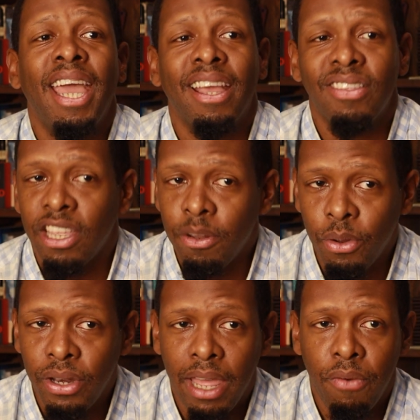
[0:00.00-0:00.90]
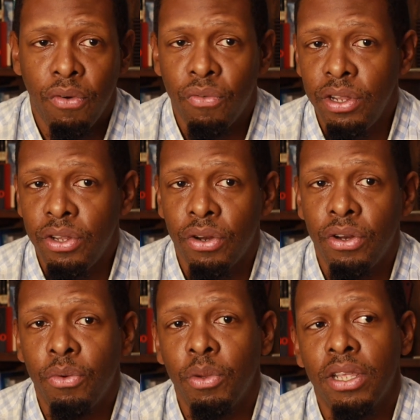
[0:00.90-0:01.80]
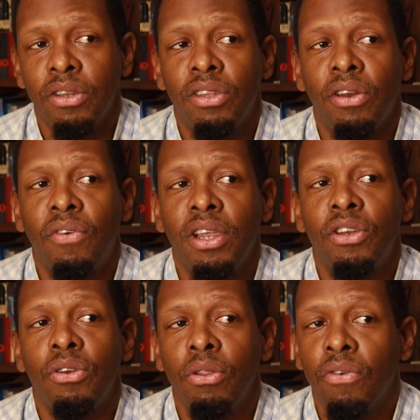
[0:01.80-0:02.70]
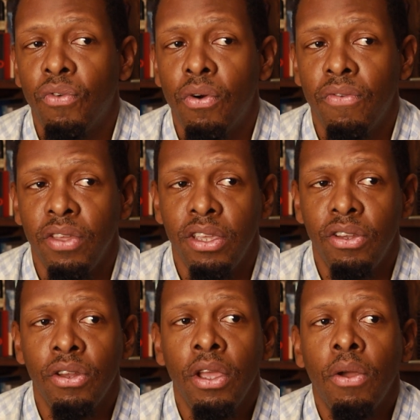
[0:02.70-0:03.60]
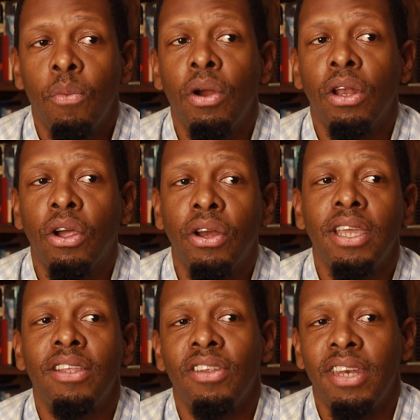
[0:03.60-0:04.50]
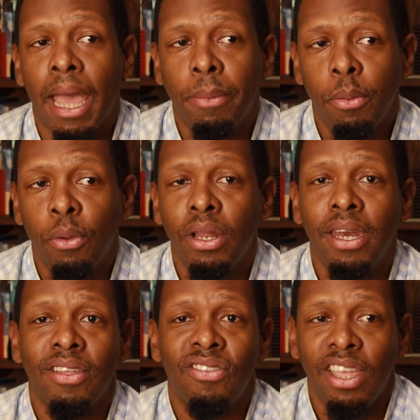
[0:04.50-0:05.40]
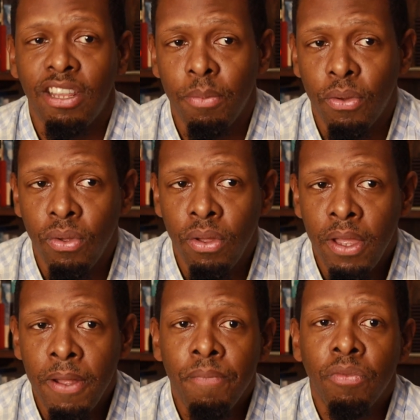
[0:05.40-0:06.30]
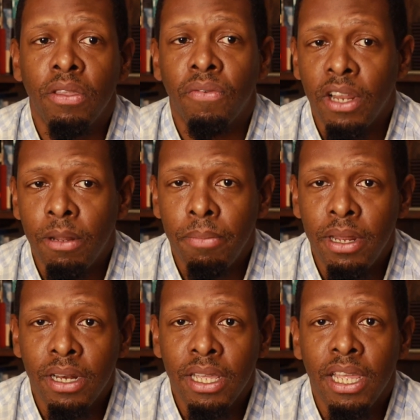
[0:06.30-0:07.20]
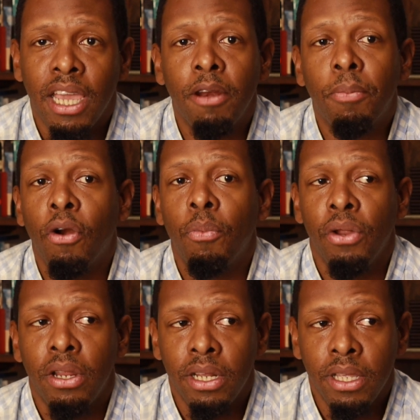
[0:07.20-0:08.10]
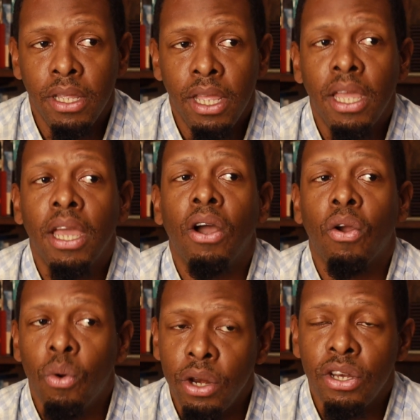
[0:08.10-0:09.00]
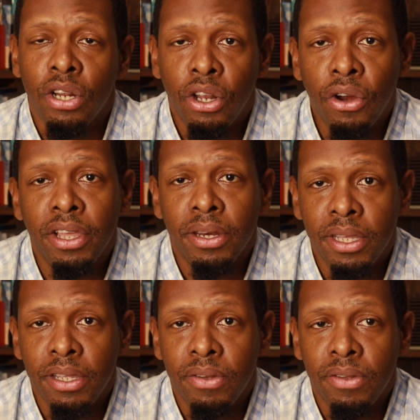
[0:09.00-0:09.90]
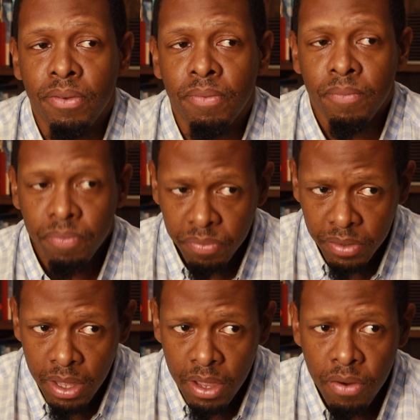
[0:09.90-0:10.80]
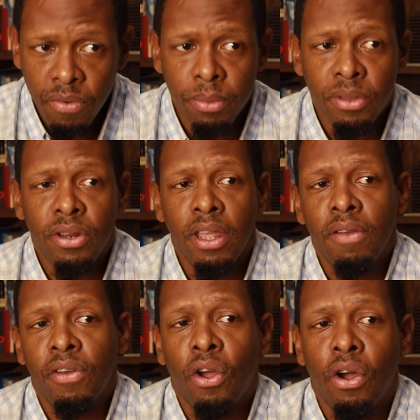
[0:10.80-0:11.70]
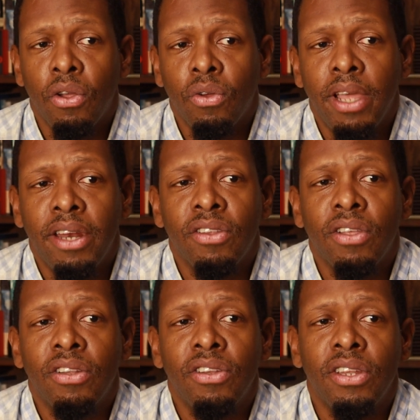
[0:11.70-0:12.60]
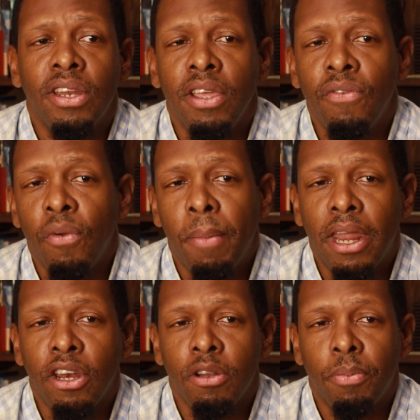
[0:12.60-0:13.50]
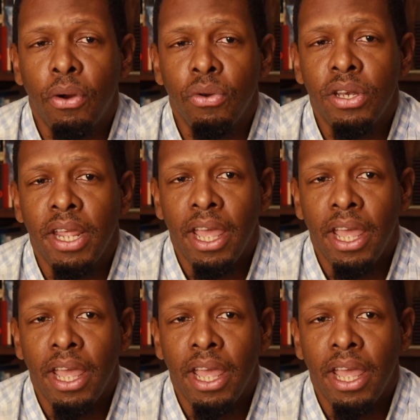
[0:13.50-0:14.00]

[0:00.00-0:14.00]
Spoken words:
accessible data for research with consideration to the 4 V's, where learning is adaptable and accessible, developmentally and appropriately, according to learning needs. From the study of an article that discusses an informatics approach to